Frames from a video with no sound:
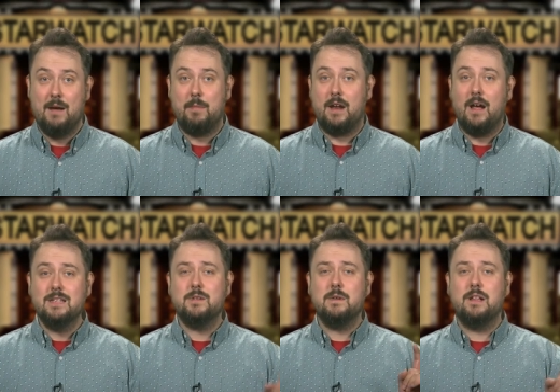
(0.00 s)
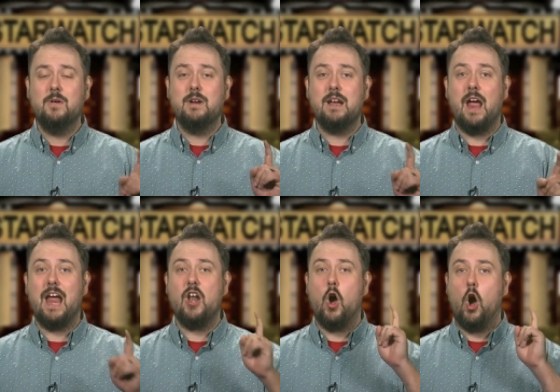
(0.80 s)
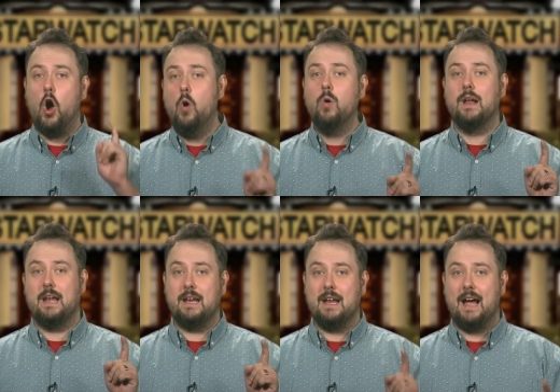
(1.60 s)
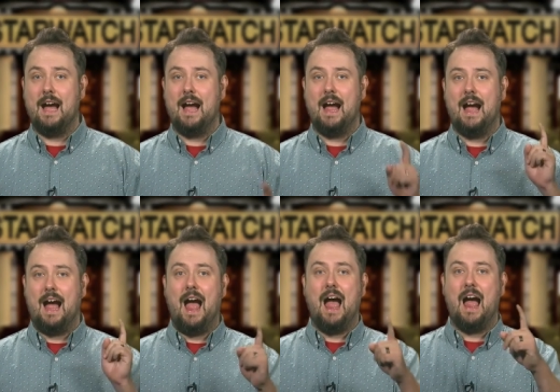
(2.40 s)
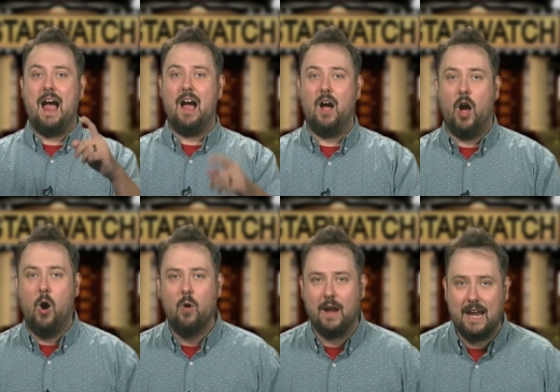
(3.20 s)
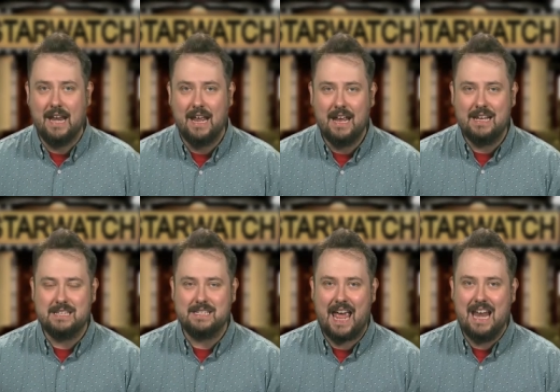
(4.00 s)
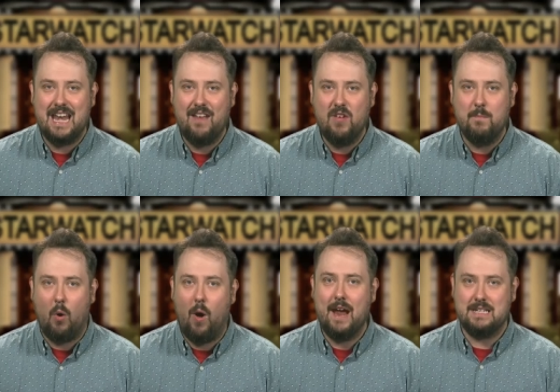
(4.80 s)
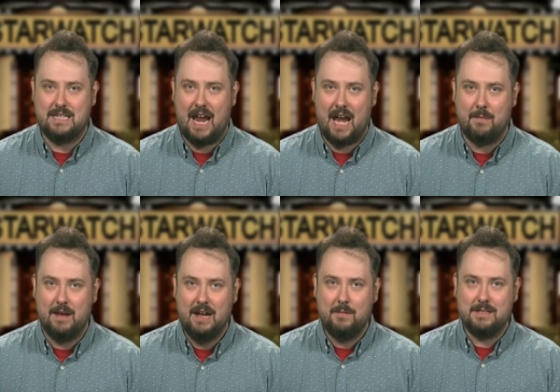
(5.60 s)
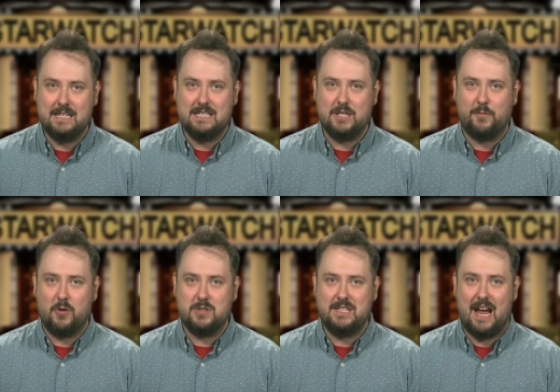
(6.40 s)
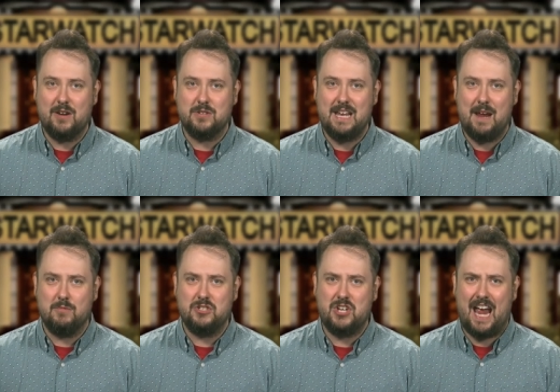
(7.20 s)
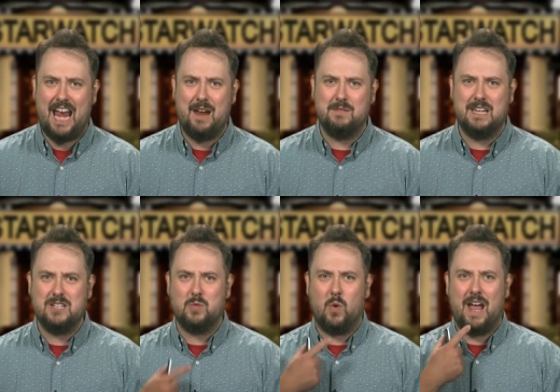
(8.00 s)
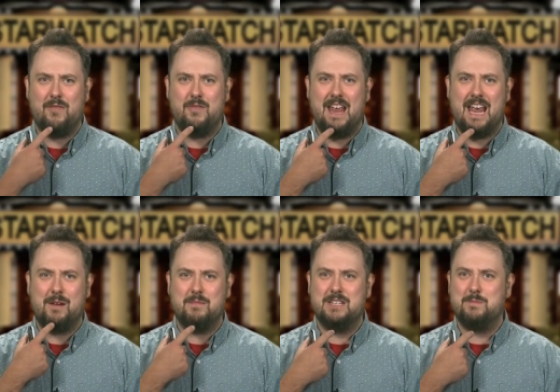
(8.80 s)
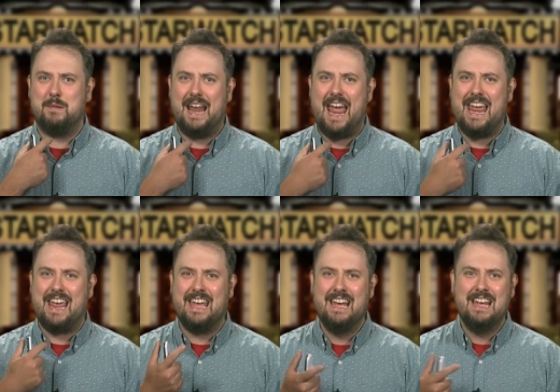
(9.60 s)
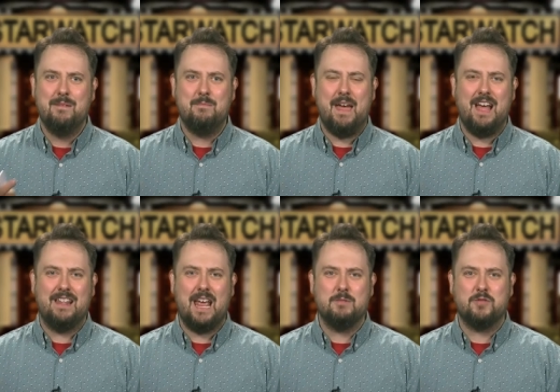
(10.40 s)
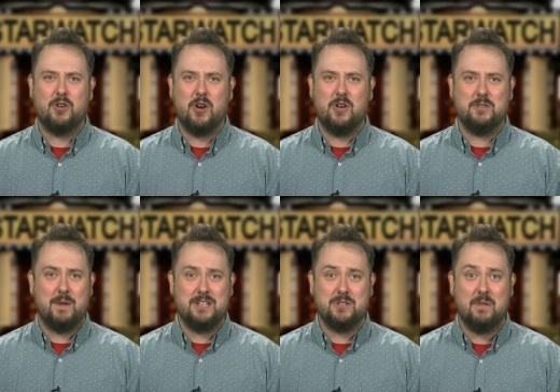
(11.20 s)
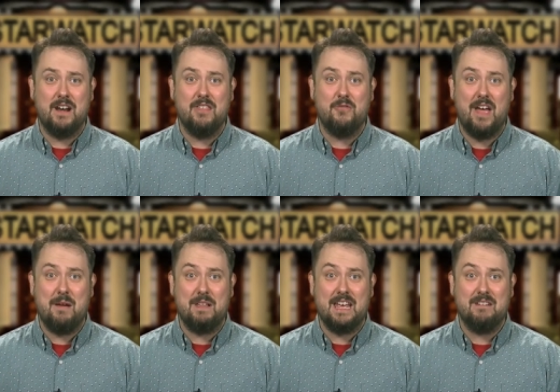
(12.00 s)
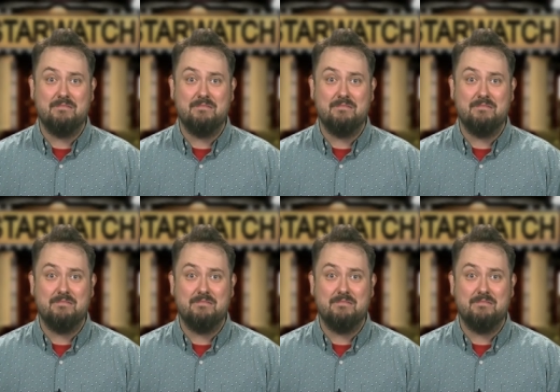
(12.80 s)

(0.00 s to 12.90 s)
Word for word: but he also included an Olin. Aha! Olin is a Scandinavian boy's name. But since his first daughter's name was James and his wife's name is Blake, male names for girls might just run in the family.